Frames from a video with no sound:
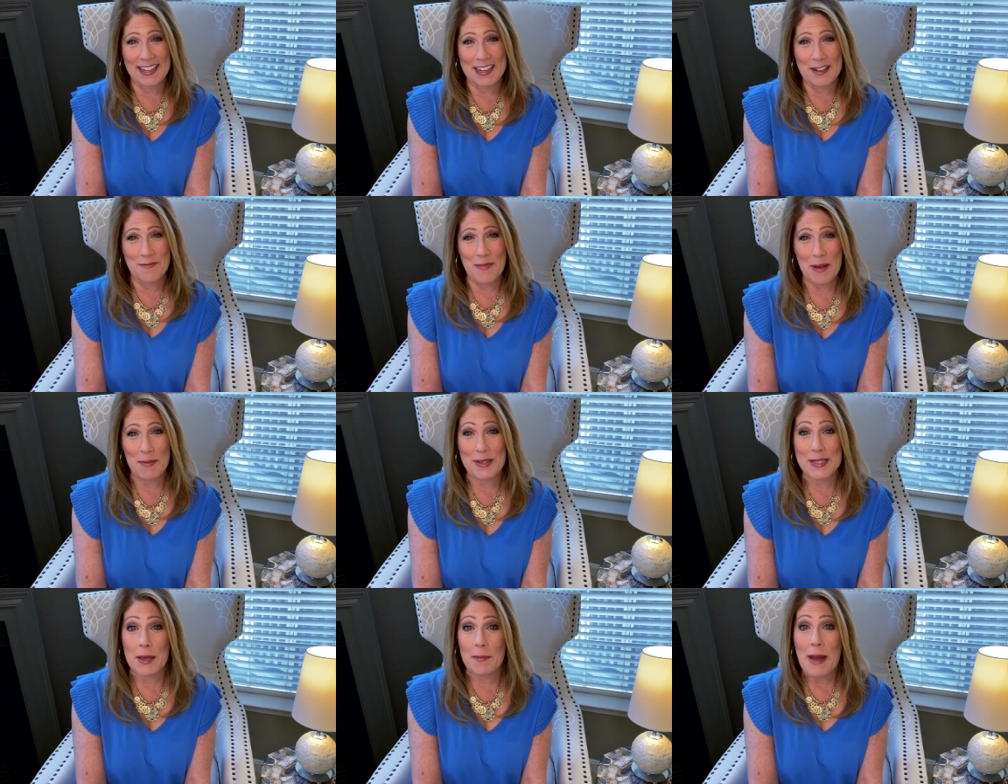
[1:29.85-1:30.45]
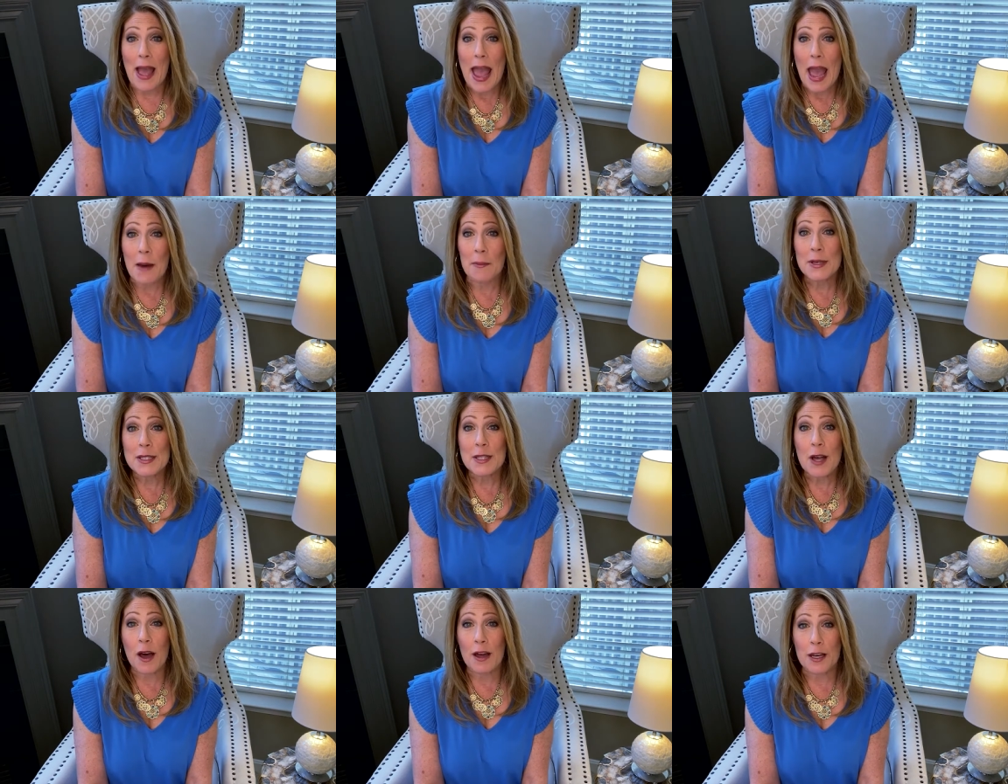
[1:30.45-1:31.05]
Maybe some
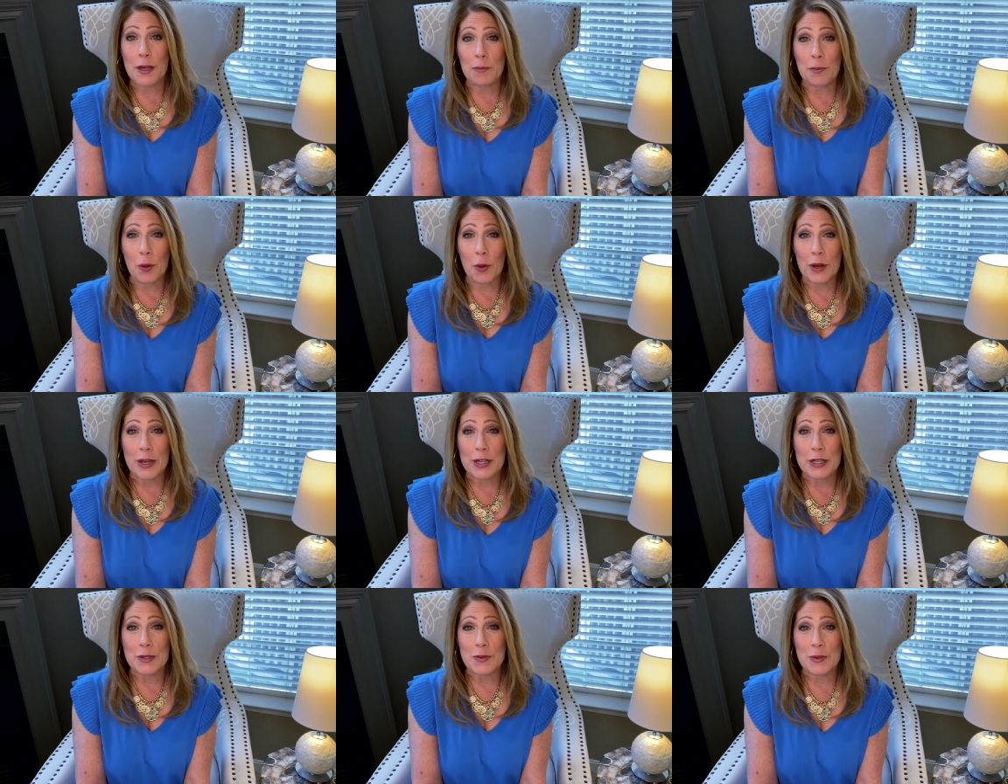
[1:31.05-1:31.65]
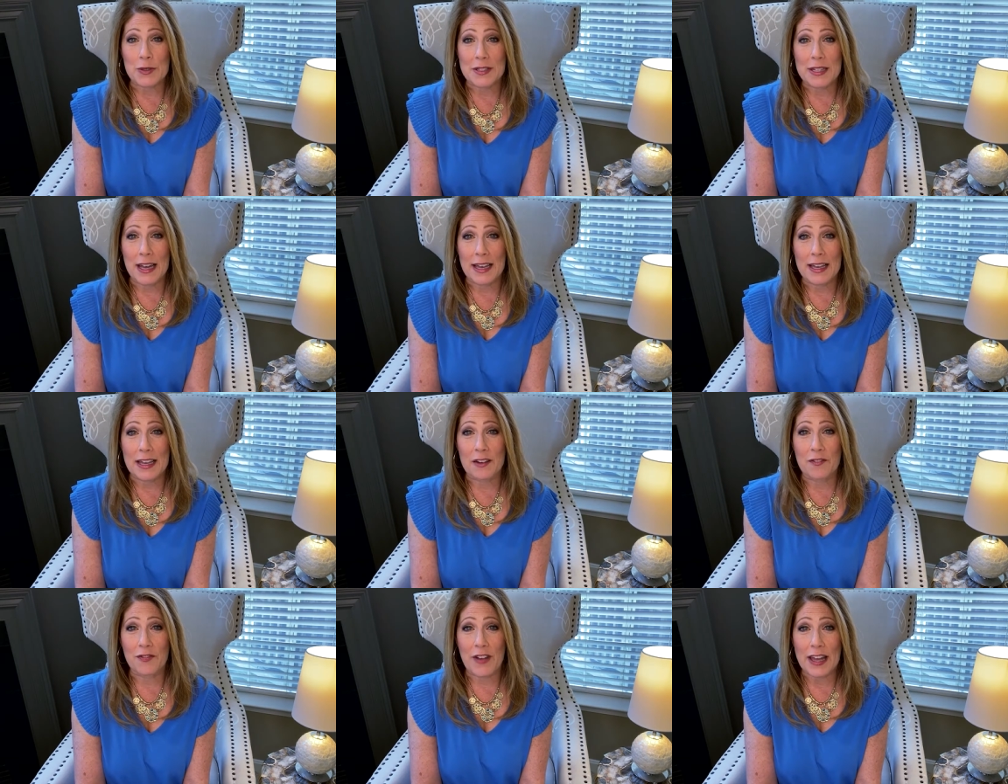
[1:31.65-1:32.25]
Amazon employees will take
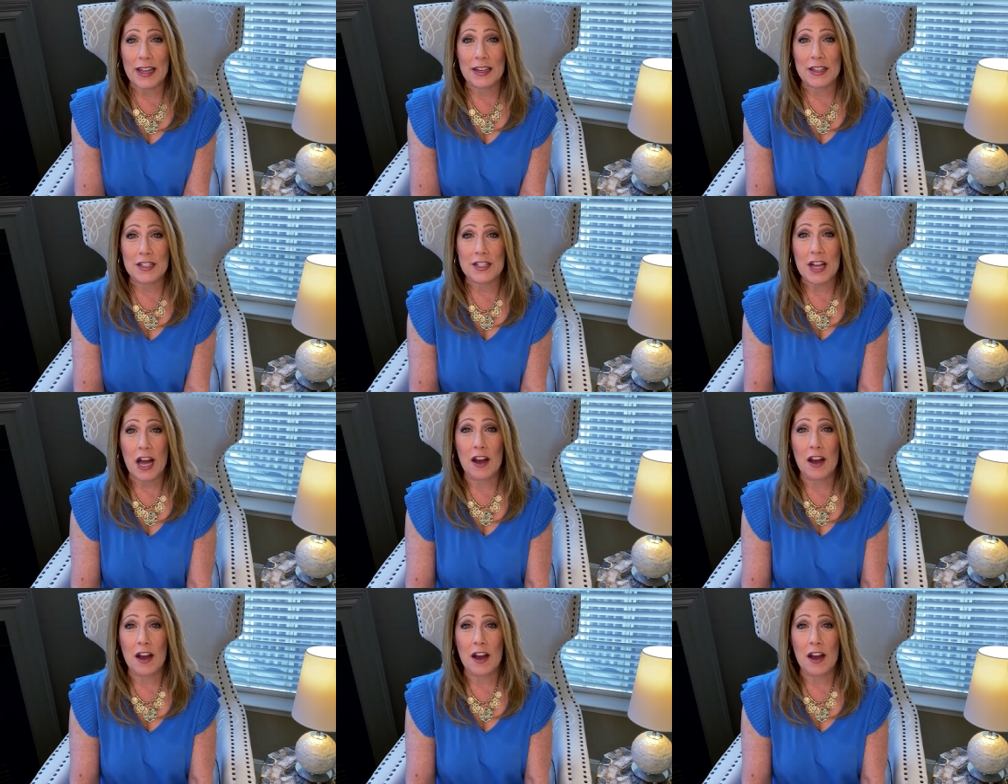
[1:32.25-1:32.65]
advantage